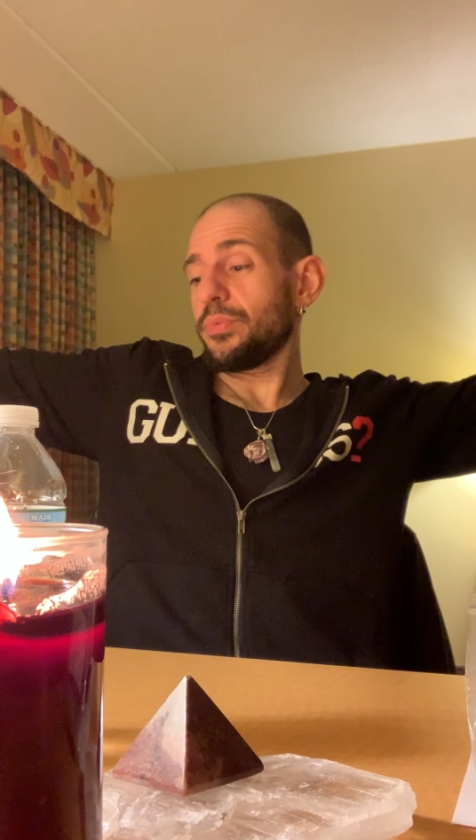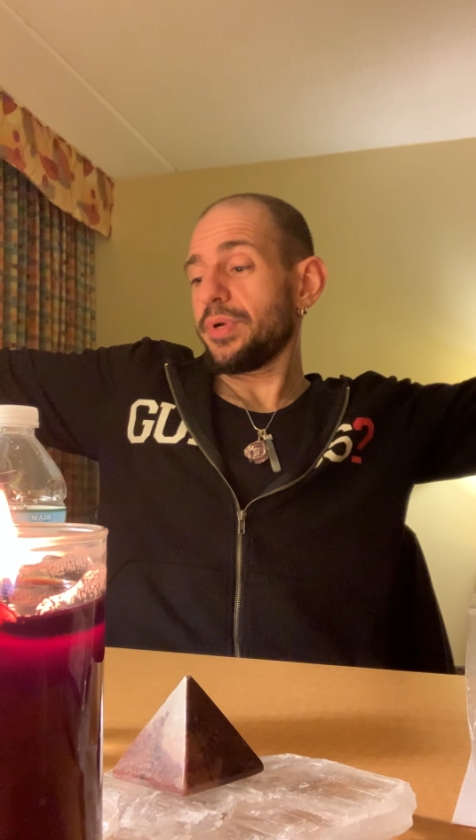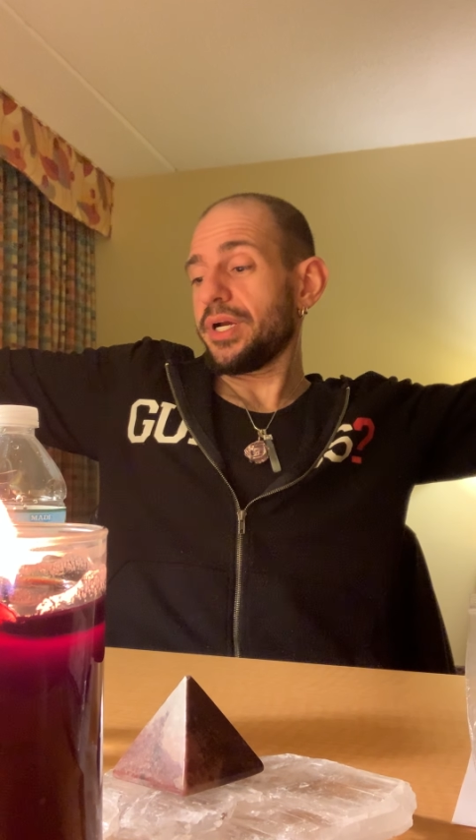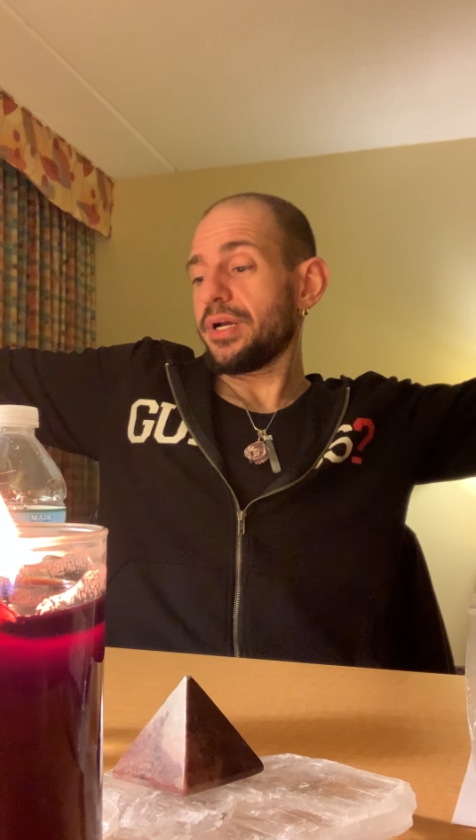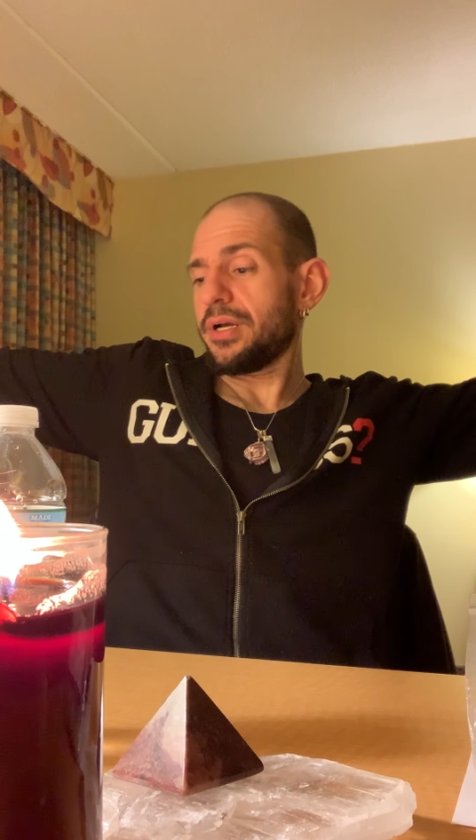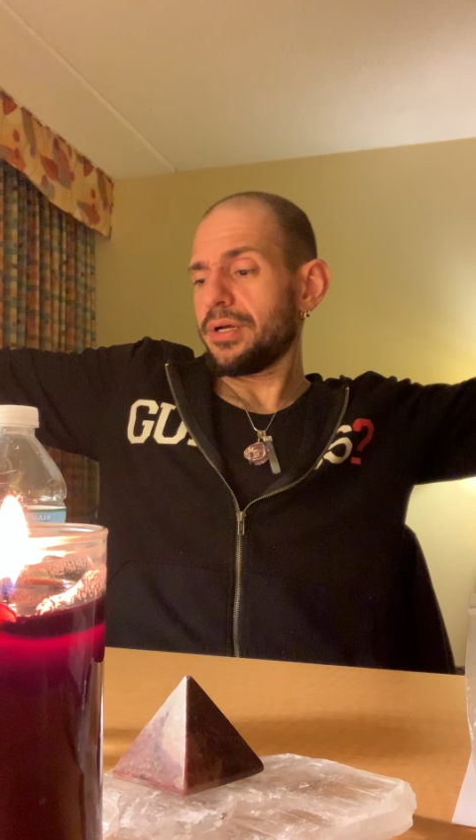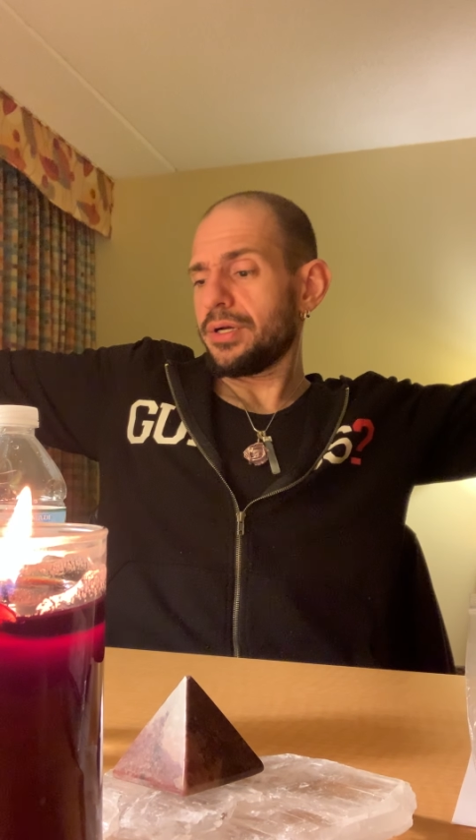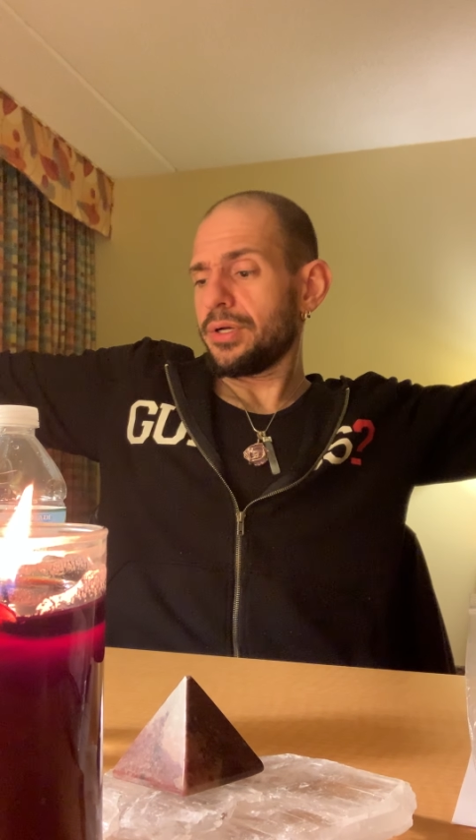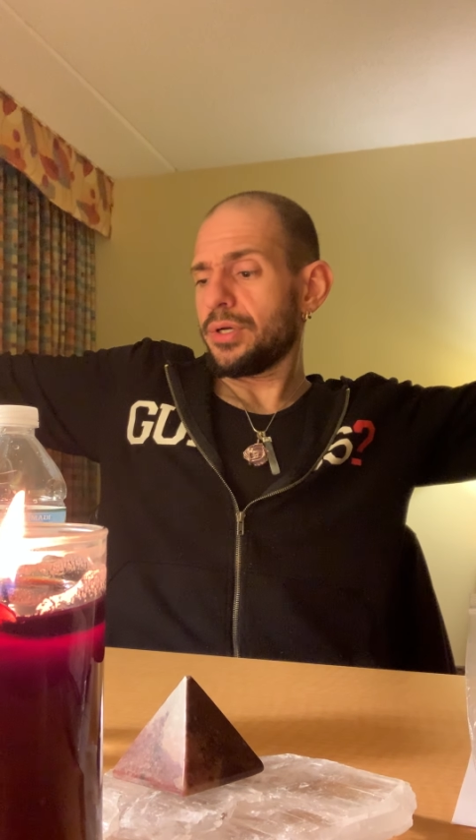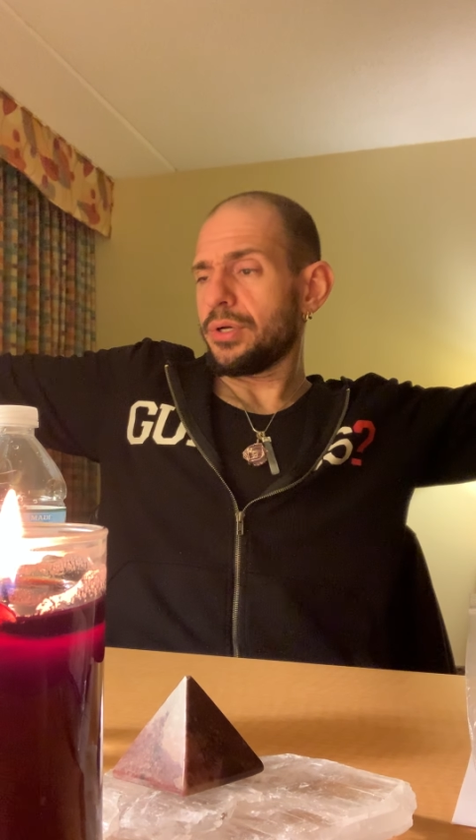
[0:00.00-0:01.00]

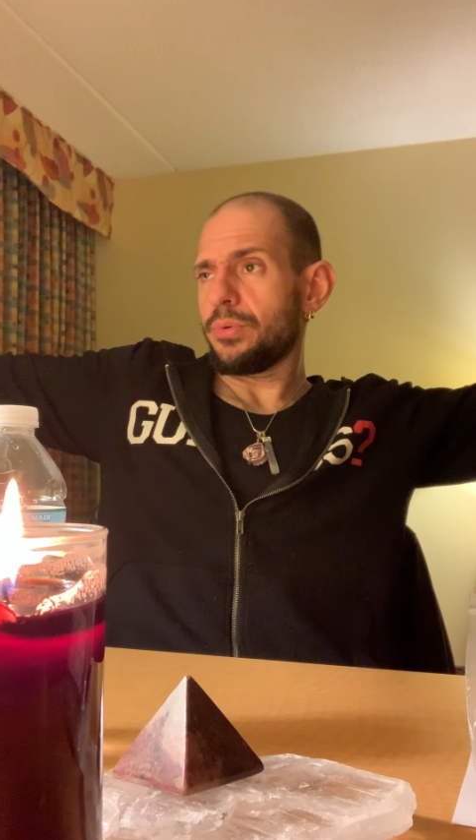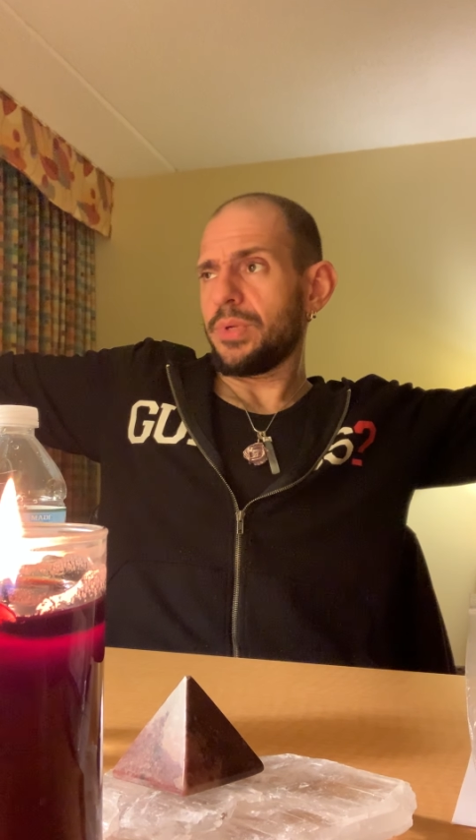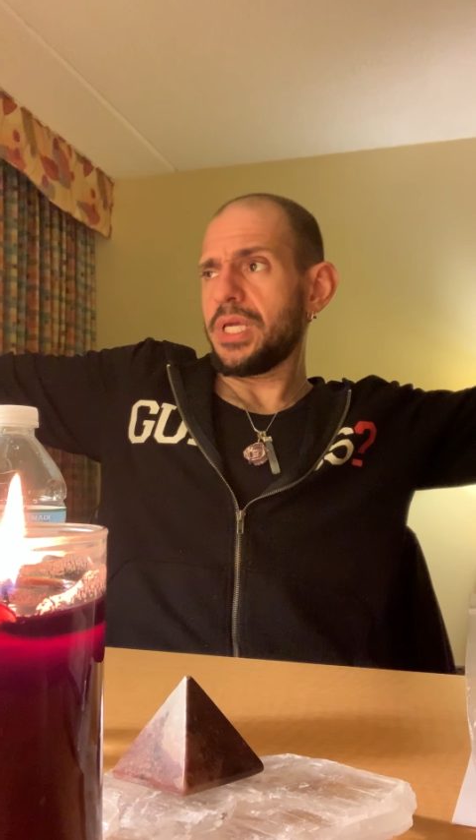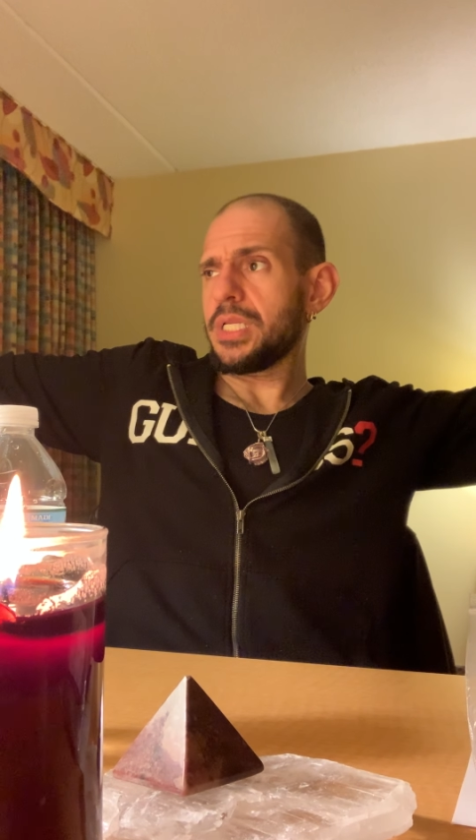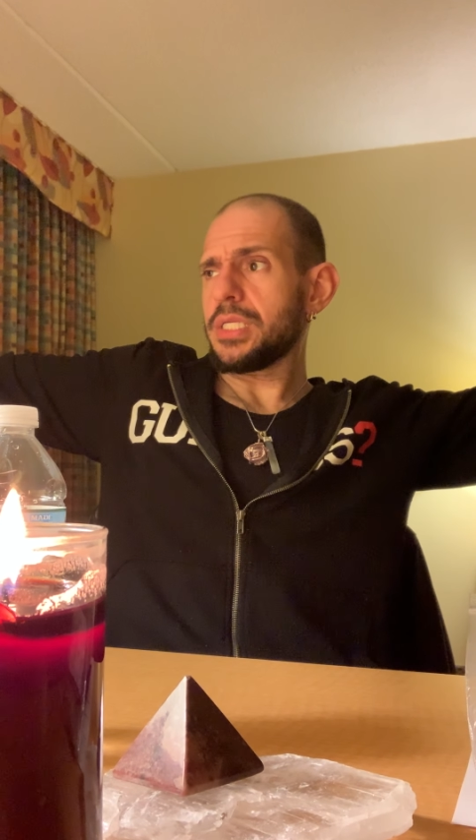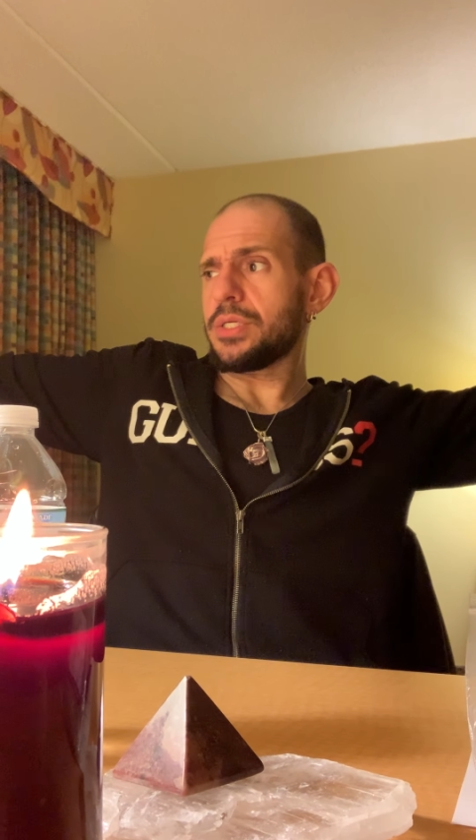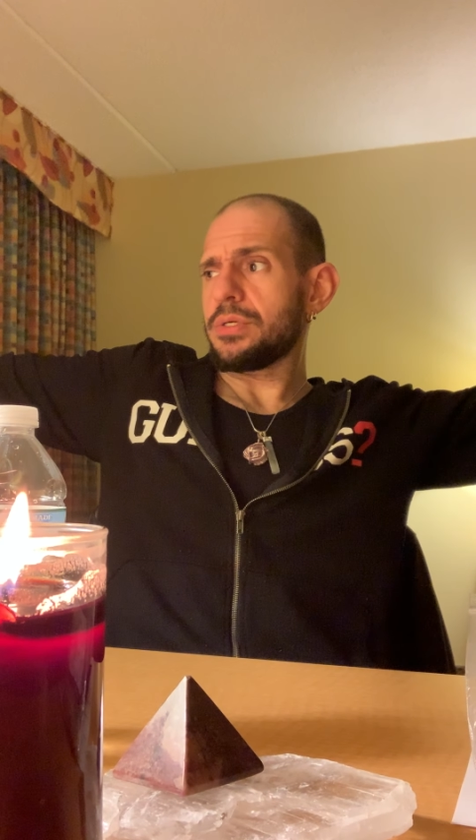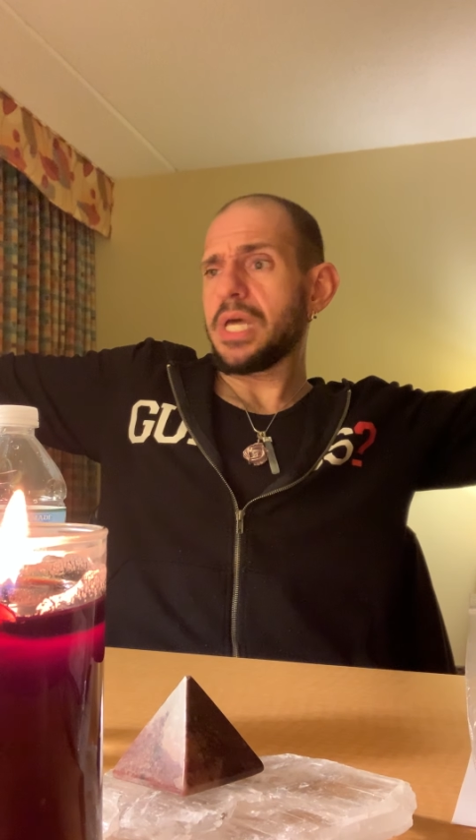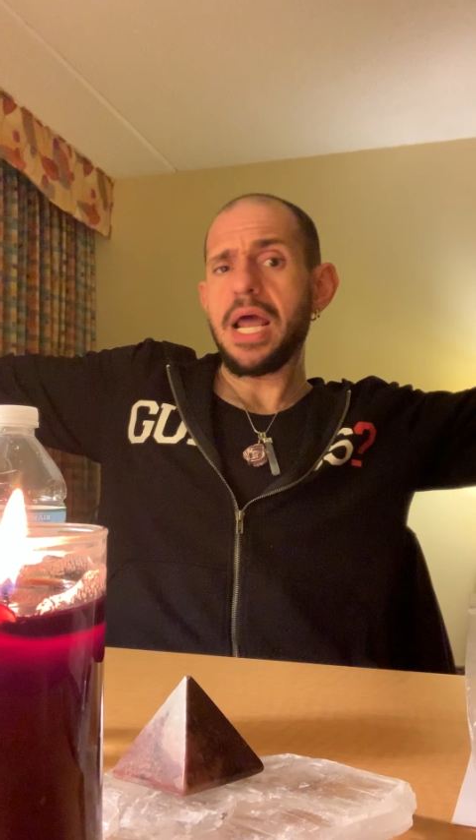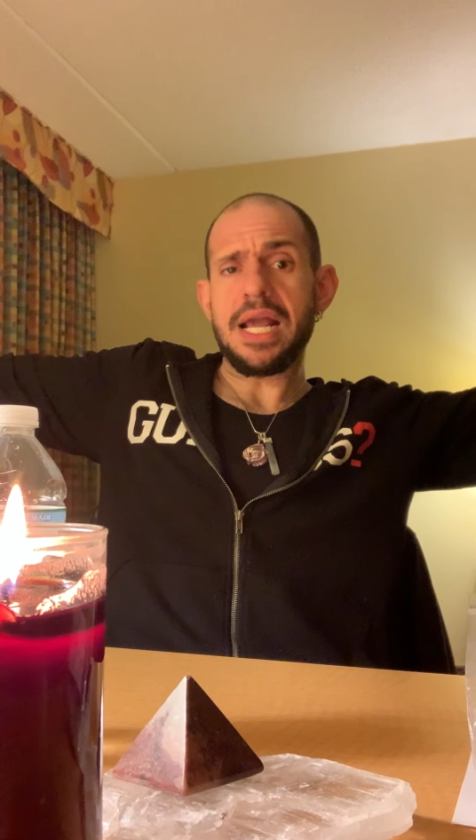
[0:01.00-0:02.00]
where we can do that.